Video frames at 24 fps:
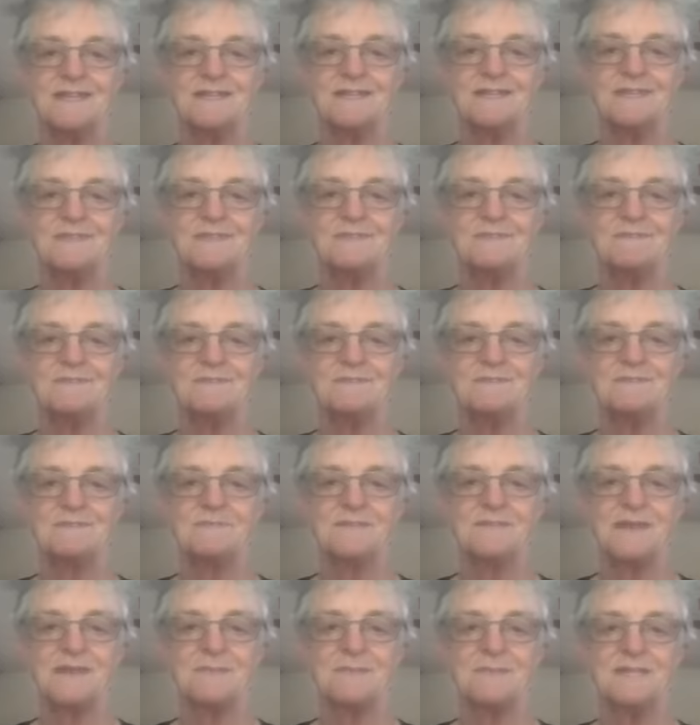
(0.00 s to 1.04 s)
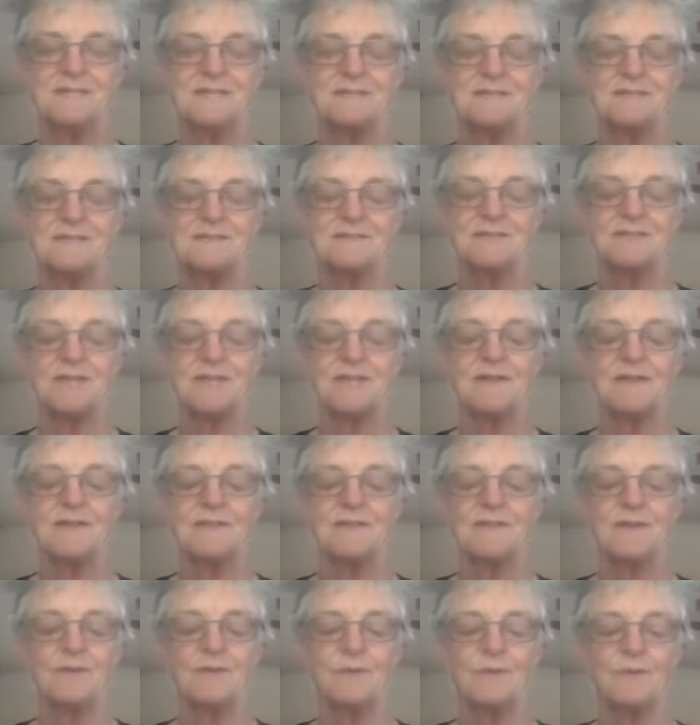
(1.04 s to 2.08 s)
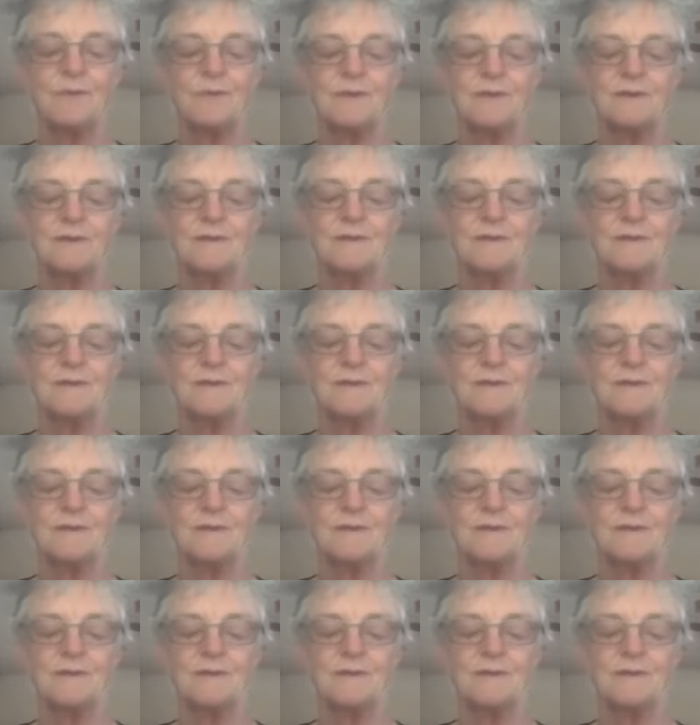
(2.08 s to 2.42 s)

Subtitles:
the family shutting the door.